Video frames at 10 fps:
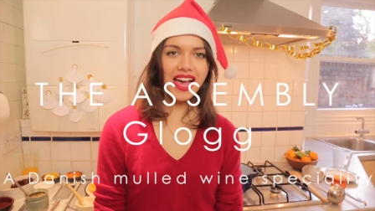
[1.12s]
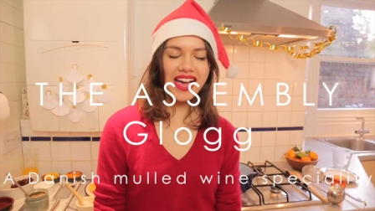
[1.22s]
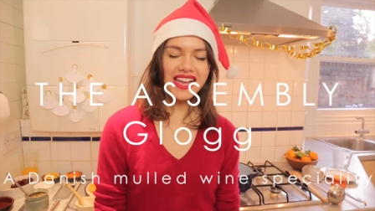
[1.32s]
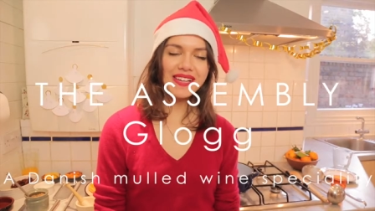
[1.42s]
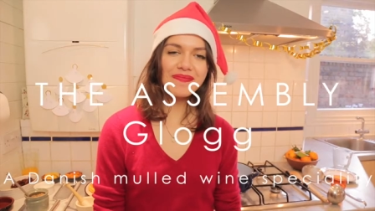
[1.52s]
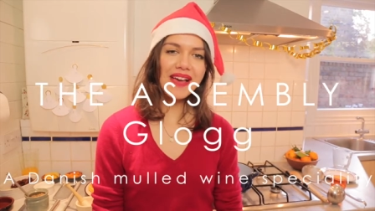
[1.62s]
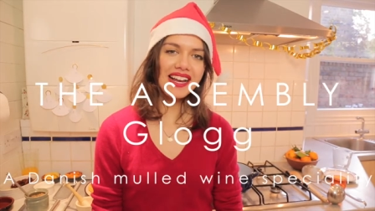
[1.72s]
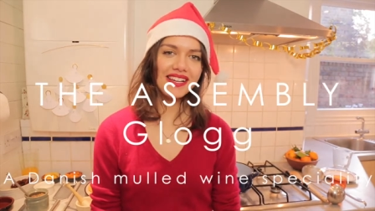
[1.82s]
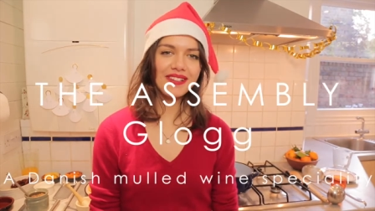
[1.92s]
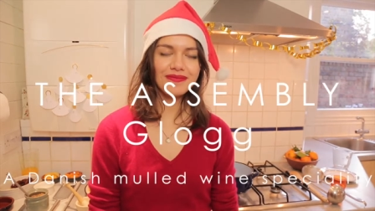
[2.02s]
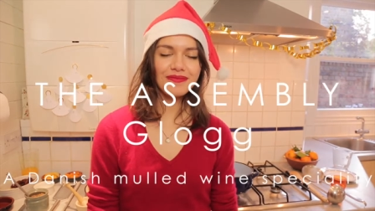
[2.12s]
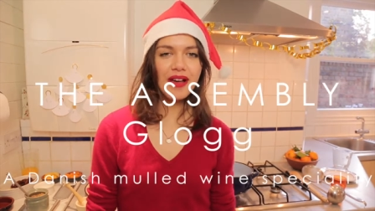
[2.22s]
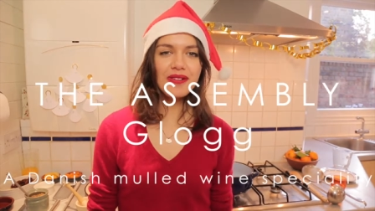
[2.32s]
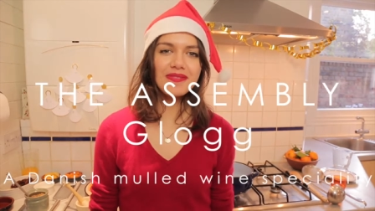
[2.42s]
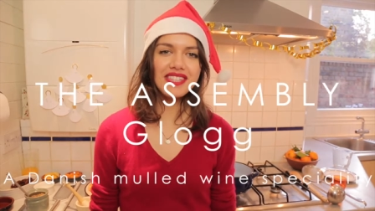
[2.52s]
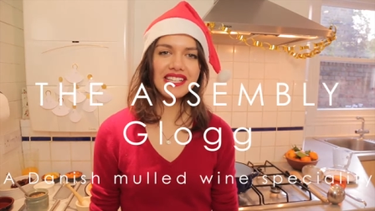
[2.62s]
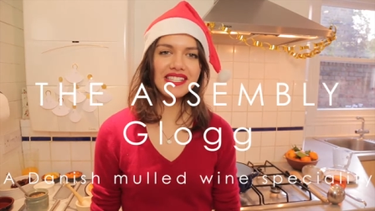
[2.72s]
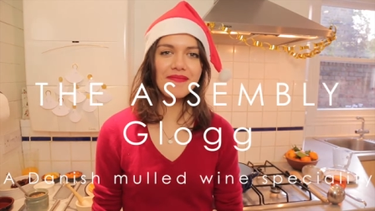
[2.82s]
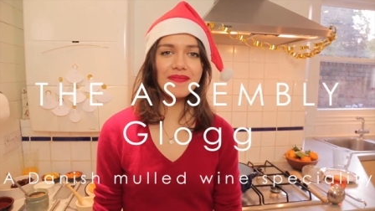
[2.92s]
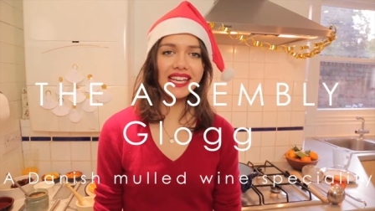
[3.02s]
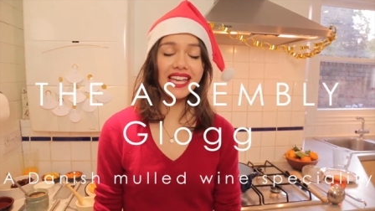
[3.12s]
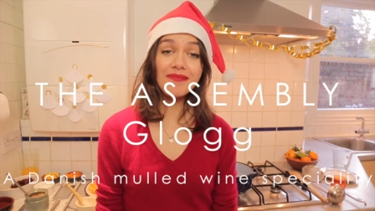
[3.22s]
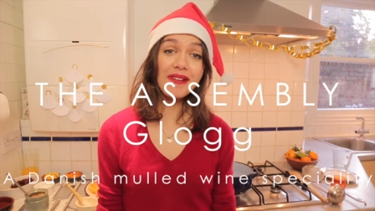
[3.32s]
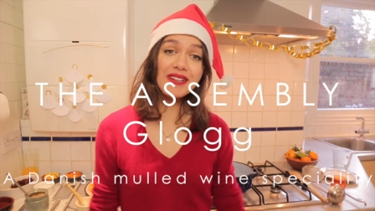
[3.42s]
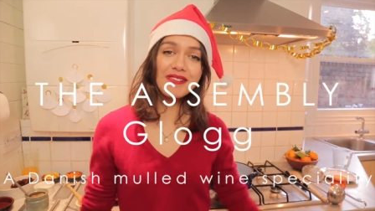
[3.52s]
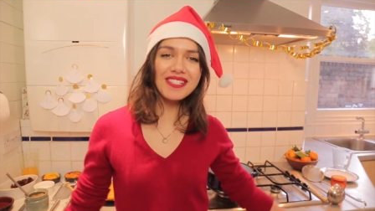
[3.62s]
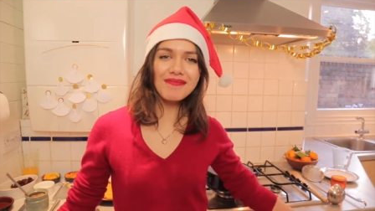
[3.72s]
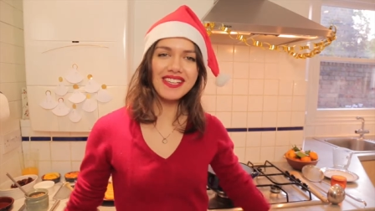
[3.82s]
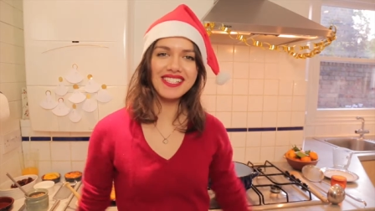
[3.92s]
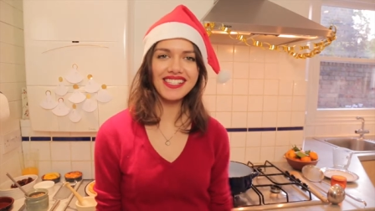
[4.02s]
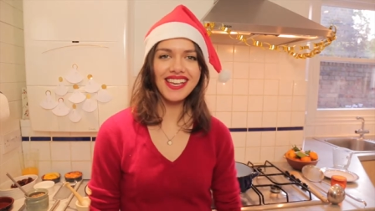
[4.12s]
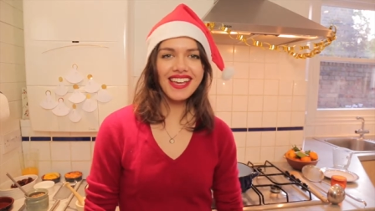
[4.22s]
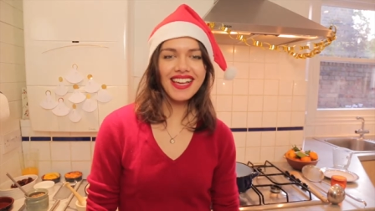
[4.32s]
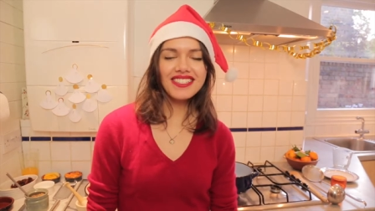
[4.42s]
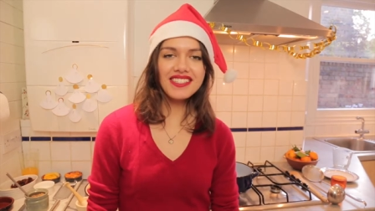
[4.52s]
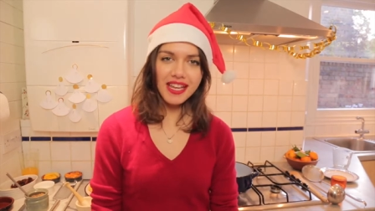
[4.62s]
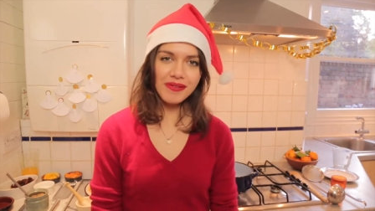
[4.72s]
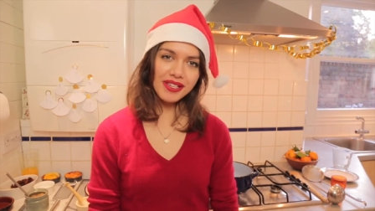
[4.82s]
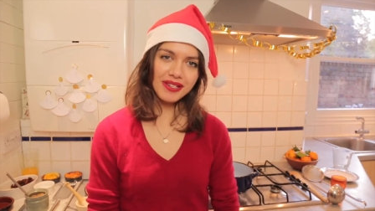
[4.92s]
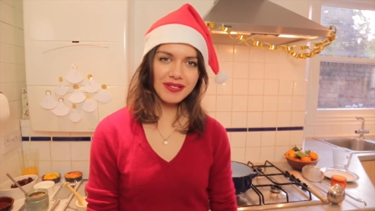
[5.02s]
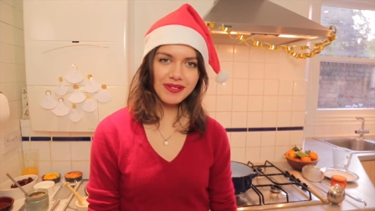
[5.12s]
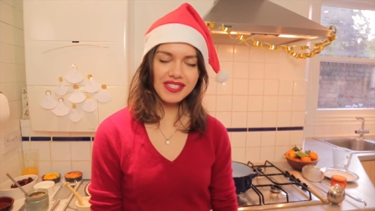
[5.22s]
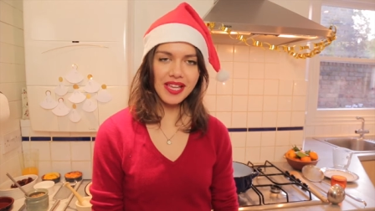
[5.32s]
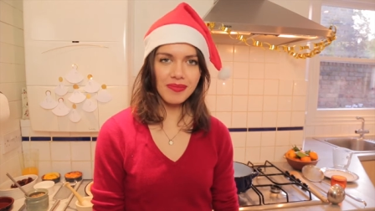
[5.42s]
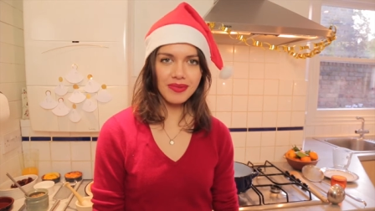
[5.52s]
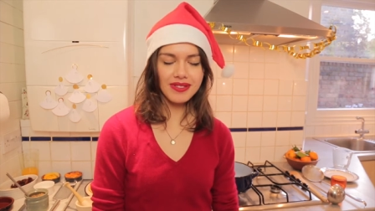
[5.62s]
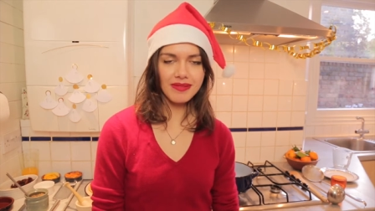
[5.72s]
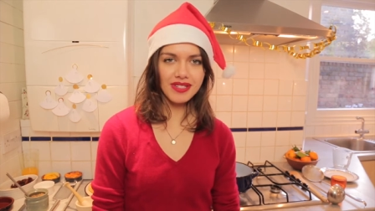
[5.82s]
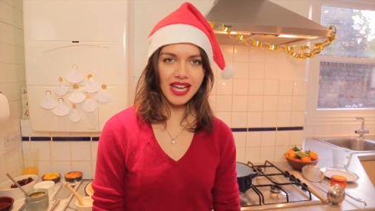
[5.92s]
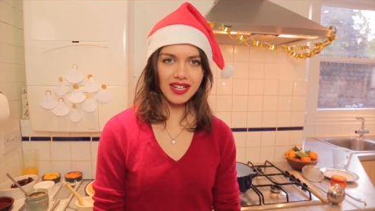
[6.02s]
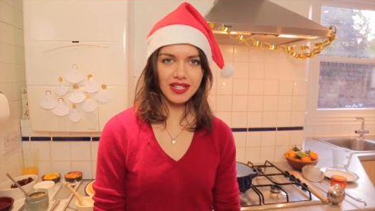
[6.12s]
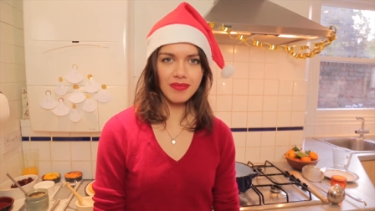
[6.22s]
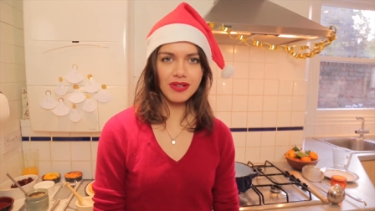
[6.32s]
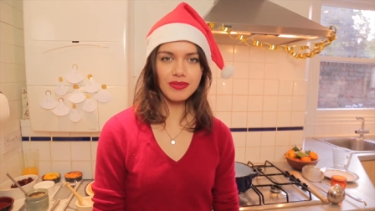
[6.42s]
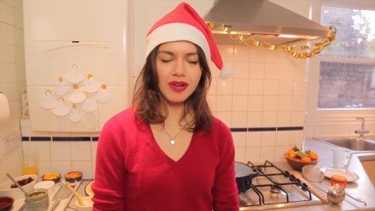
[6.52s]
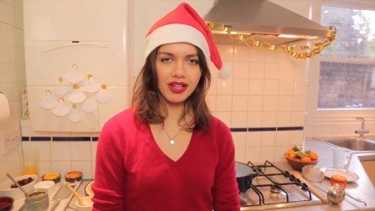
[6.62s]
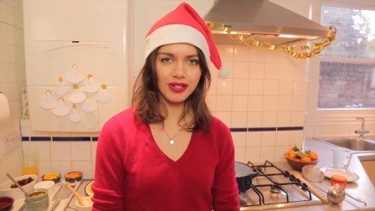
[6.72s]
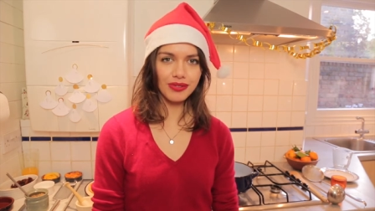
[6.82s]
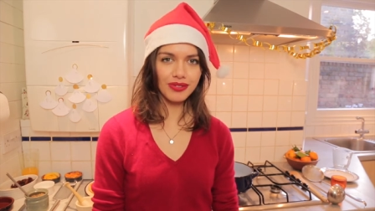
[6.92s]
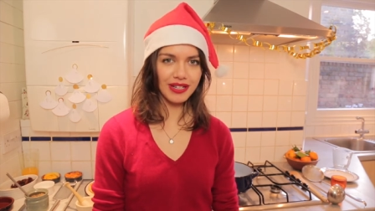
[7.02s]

Hi, I'm Bella. Welcome to the assembly and Merry Christmas. Today we're going to assemble some Danish mulled wine called